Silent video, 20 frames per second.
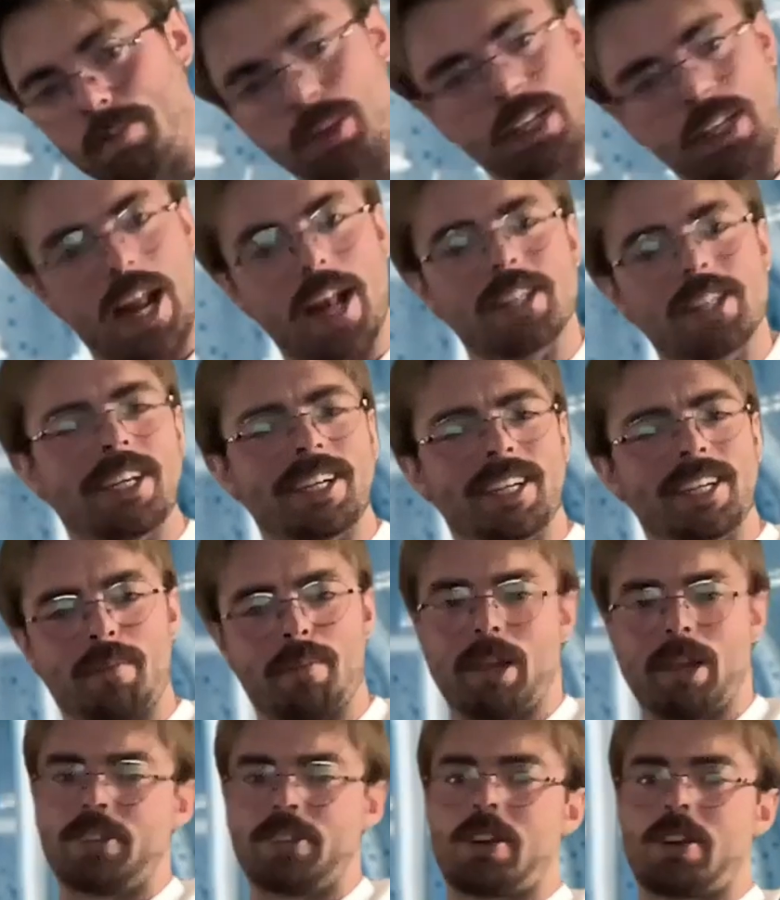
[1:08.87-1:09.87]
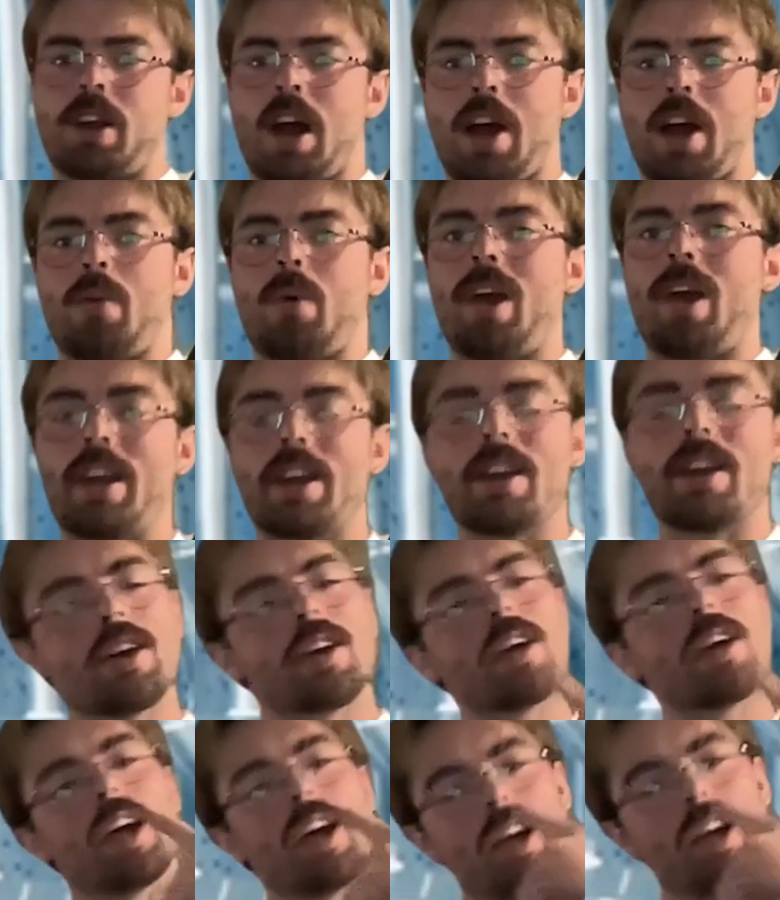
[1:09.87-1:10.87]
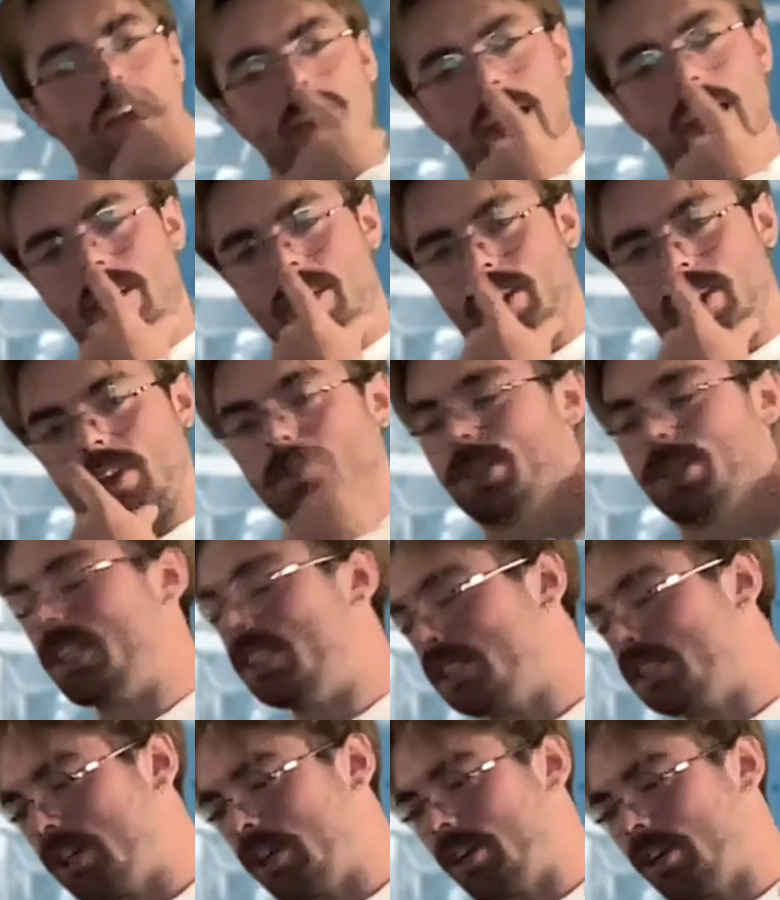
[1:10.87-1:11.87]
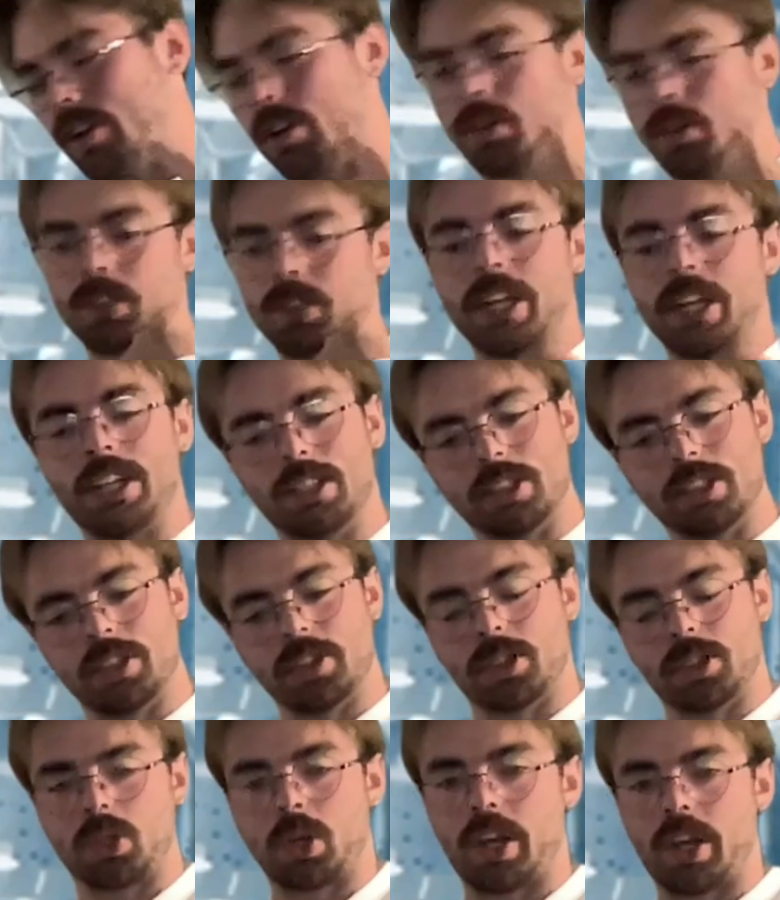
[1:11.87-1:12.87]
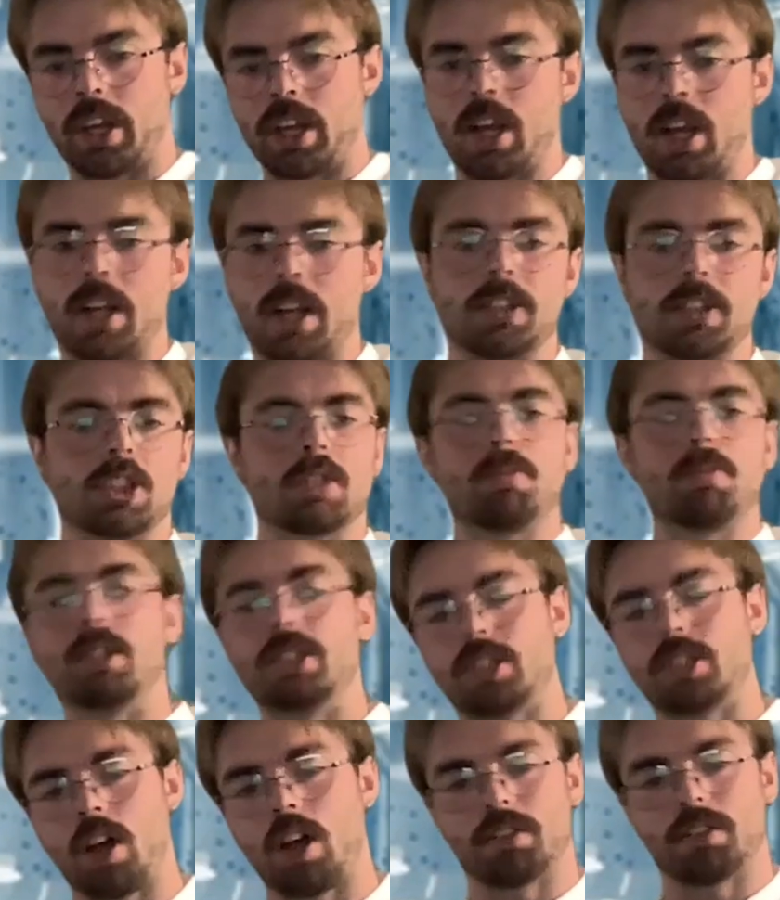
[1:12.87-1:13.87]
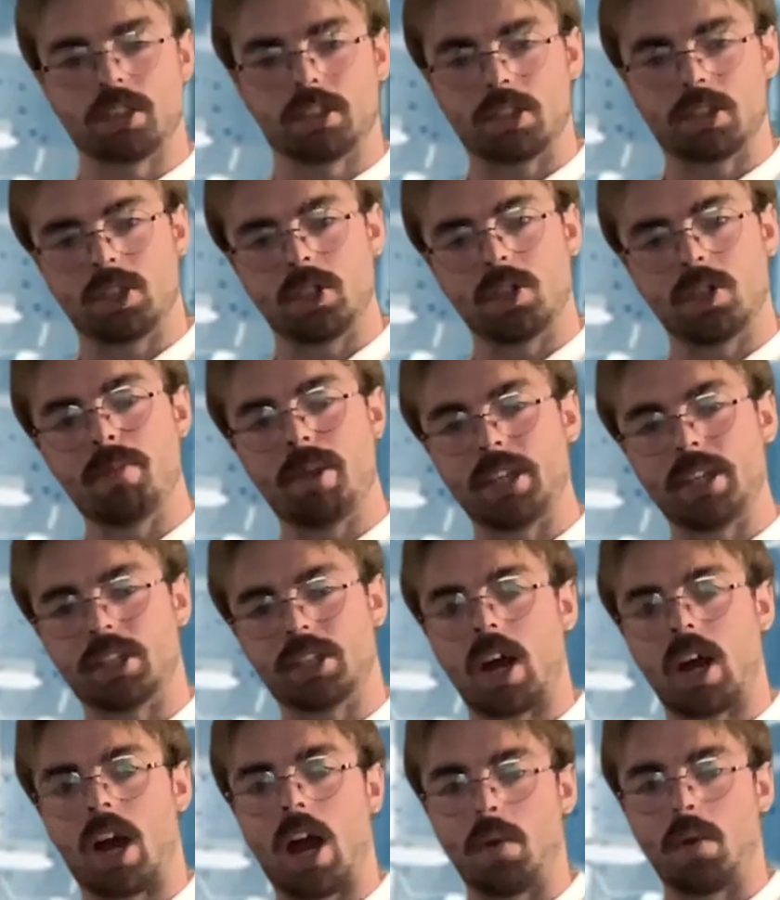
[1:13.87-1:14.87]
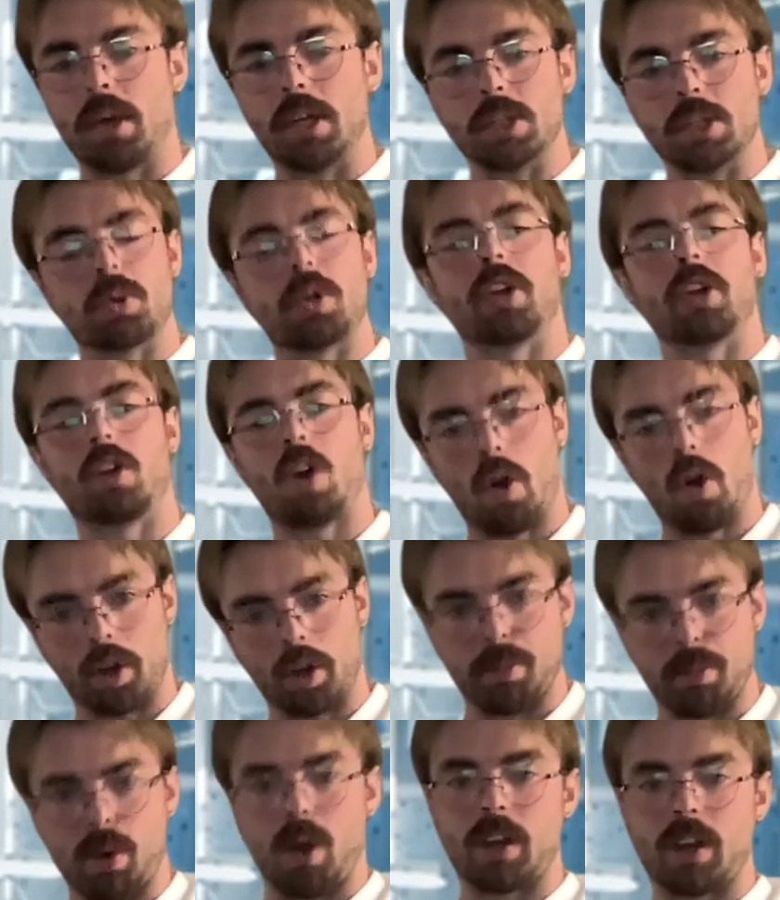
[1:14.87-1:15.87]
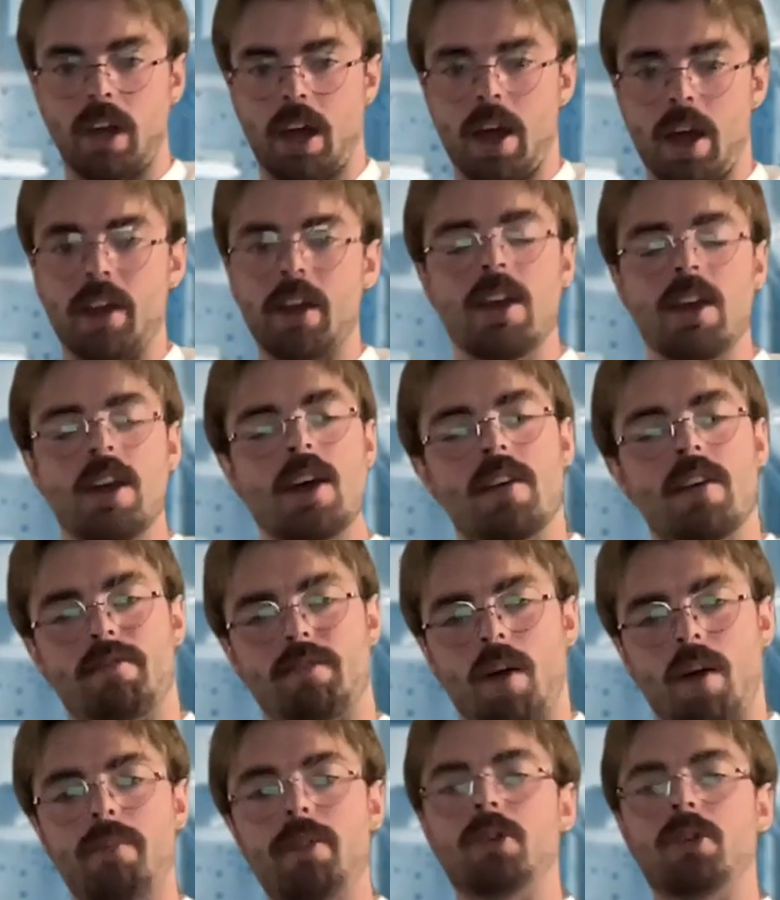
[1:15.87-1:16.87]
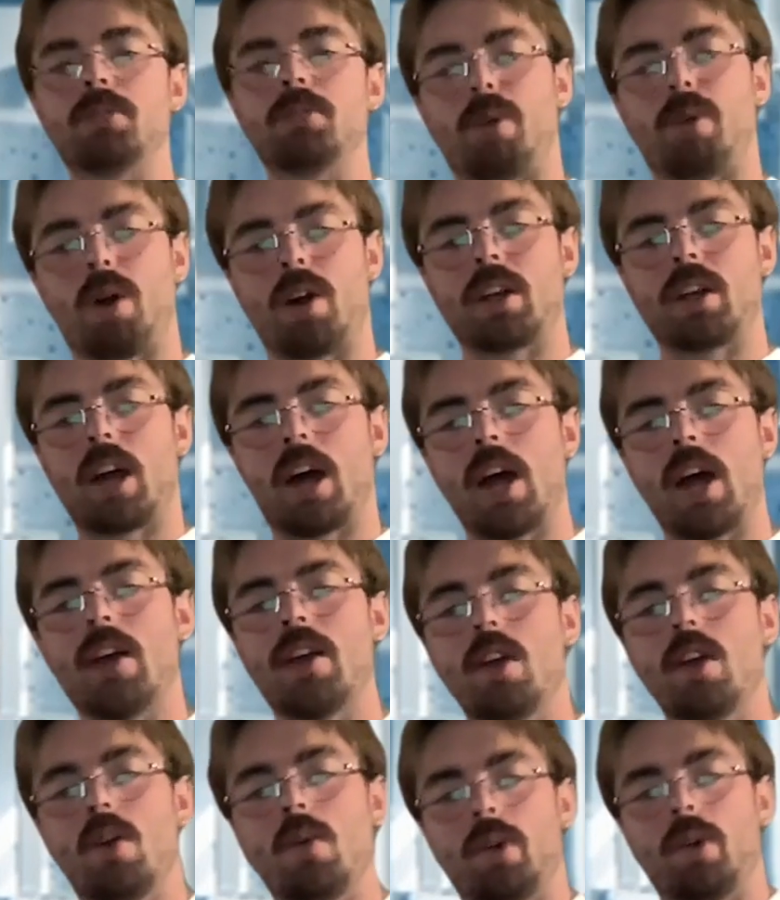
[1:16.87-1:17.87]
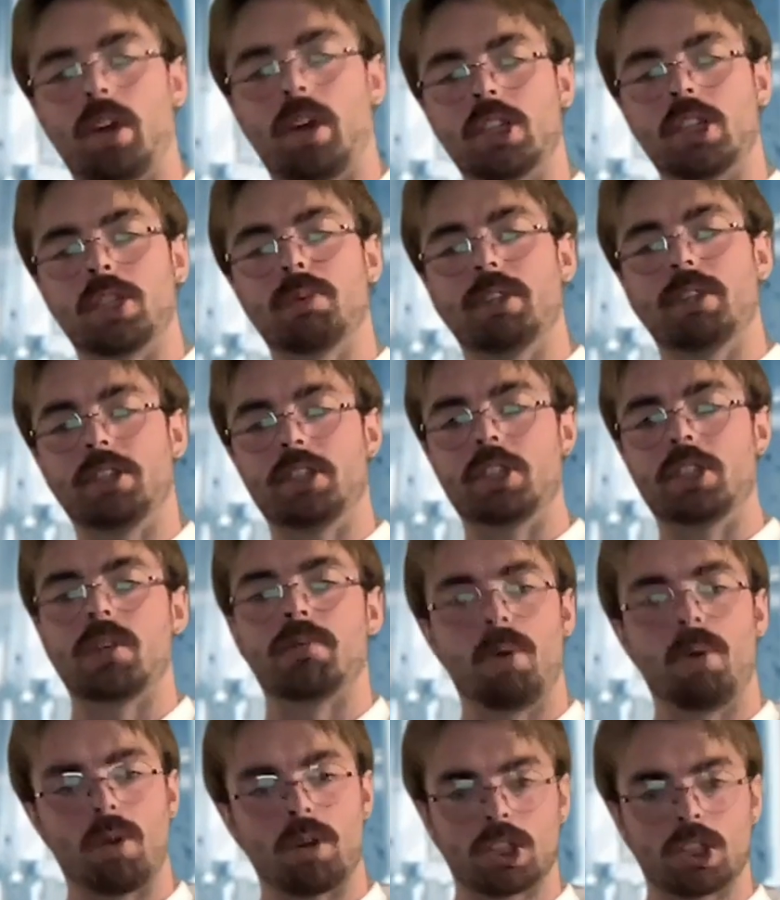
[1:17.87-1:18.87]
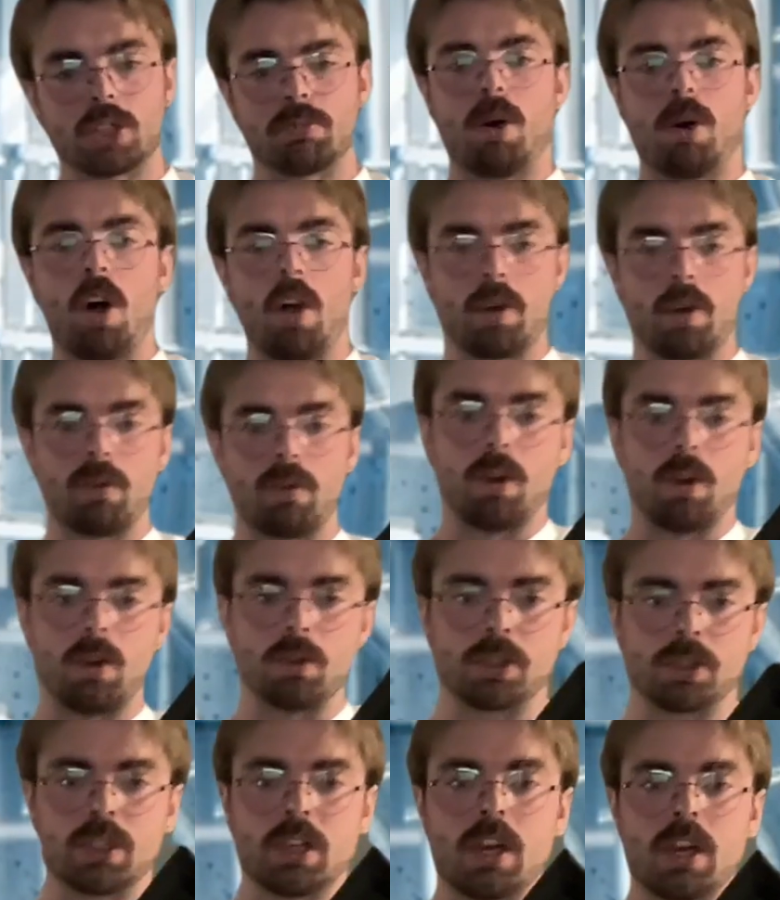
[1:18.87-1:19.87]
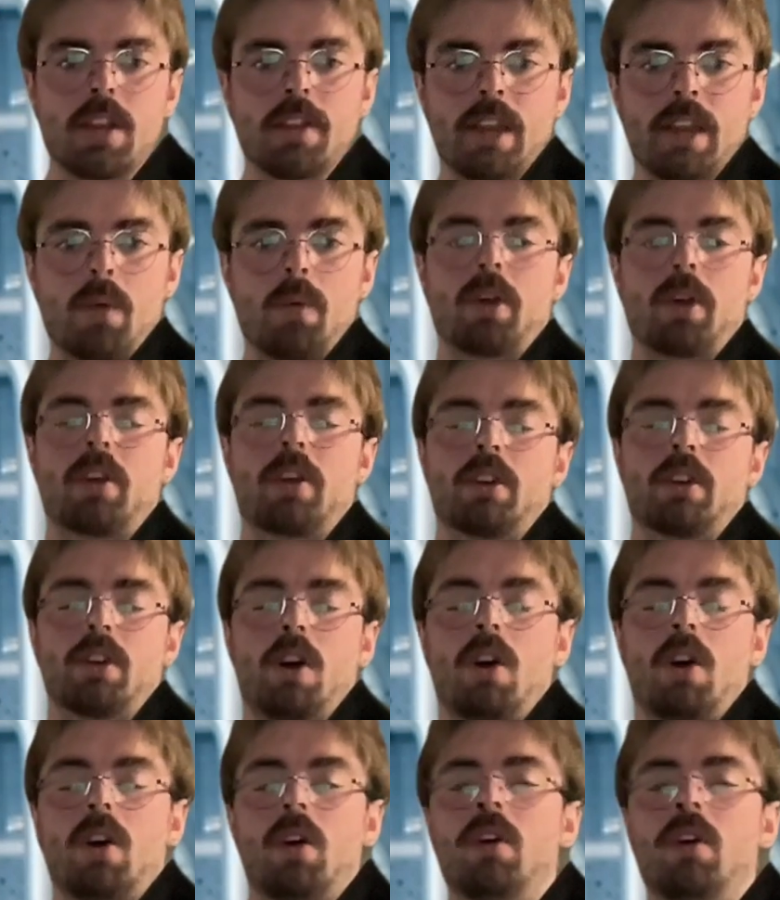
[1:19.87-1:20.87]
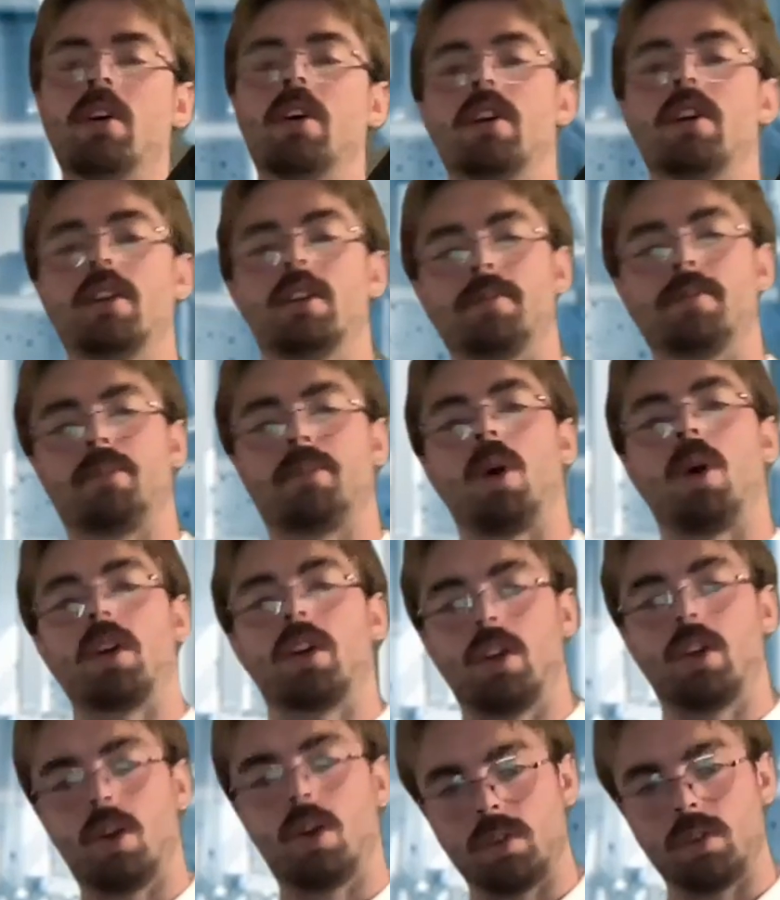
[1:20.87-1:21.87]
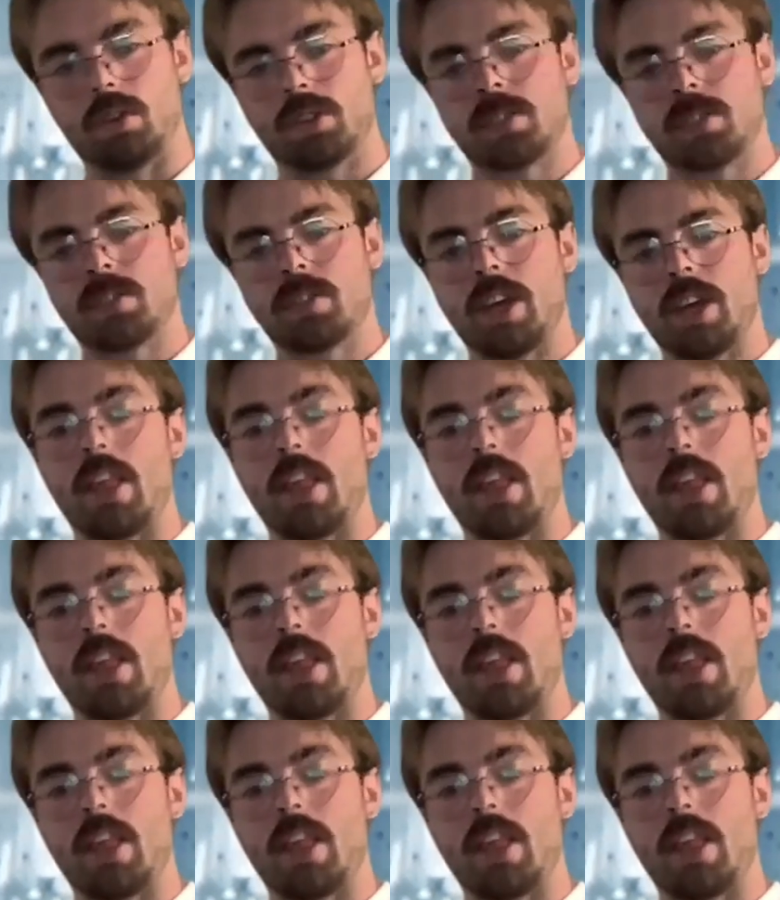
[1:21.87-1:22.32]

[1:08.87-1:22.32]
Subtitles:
Pretend it's like a major highway. Air comes into your nose, into your trachea, and splits off into two major highways we're going to call your bronchi. From those bronchi, we're going to split into some more smaller roads that we're going to call your bronchioles.